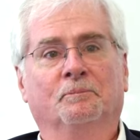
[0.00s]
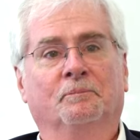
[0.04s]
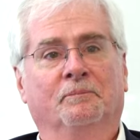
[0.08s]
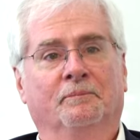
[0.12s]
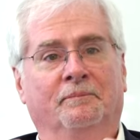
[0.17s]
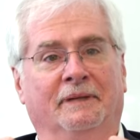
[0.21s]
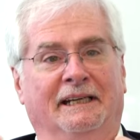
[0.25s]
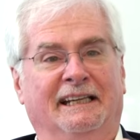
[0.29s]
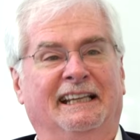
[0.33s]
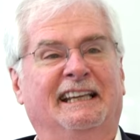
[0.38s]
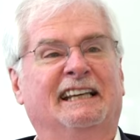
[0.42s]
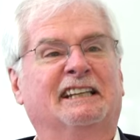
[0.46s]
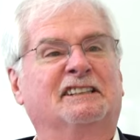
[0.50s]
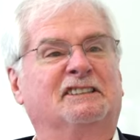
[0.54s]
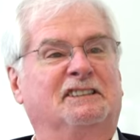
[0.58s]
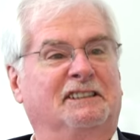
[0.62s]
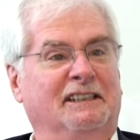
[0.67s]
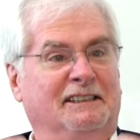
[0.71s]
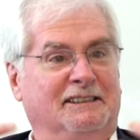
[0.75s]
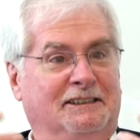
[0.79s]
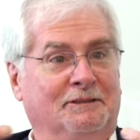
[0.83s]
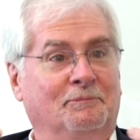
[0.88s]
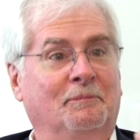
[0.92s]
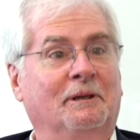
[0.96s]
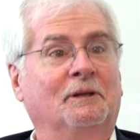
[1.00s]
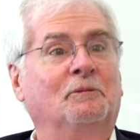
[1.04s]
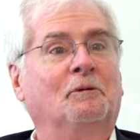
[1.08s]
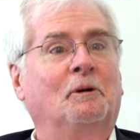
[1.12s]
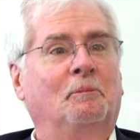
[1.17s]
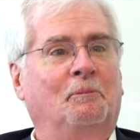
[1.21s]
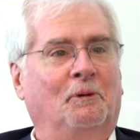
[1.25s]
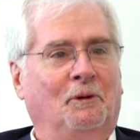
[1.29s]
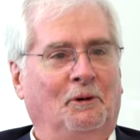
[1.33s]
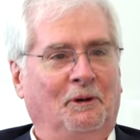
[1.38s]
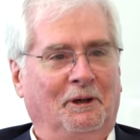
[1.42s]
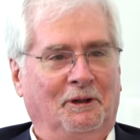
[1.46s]
many incidents have been
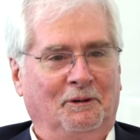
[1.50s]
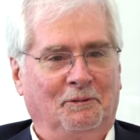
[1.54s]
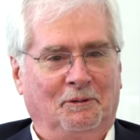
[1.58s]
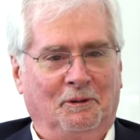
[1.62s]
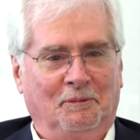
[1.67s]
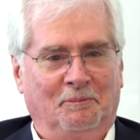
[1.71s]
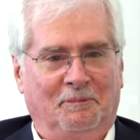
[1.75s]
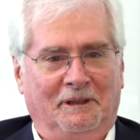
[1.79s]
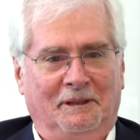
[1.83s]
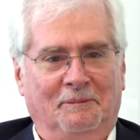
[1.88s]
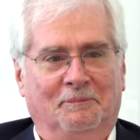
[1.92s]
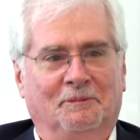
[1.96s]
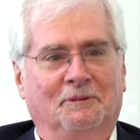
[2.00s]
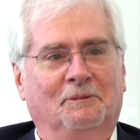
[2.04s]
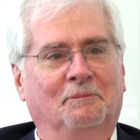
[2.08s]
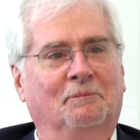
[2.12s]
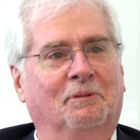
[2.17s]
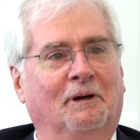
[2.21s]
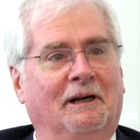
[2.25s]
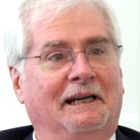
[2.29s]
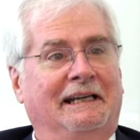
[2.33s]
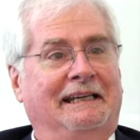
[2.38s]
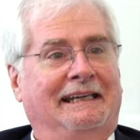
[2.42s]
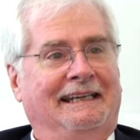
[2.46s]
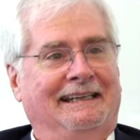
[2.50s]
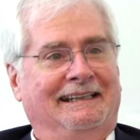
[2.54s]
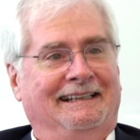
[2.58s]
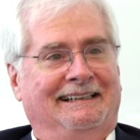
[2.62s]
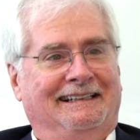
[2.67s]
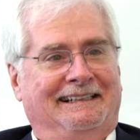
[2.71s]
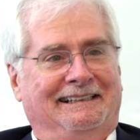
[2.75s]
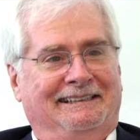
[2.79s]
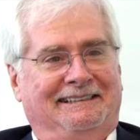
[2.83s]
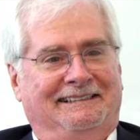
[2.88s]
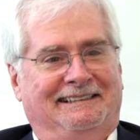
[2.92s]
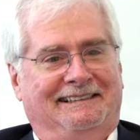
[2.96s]
reported where people
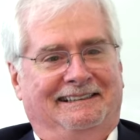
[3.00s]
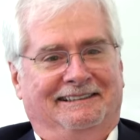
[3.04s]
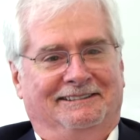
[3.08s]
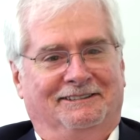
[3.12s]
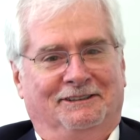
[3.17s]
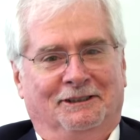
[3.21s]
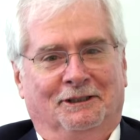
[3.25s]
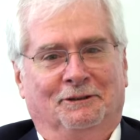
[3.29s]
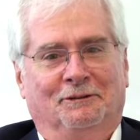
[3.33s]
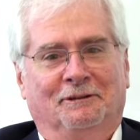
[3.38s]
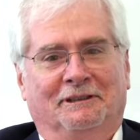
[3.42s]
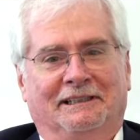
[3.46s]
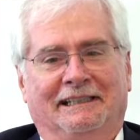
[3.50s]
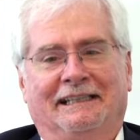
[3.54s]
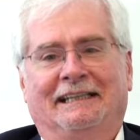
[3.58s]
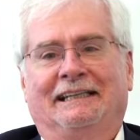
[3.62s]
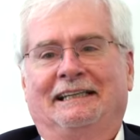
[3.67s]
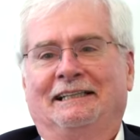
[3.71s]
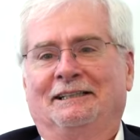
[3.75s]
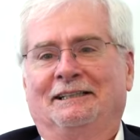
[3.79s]
children get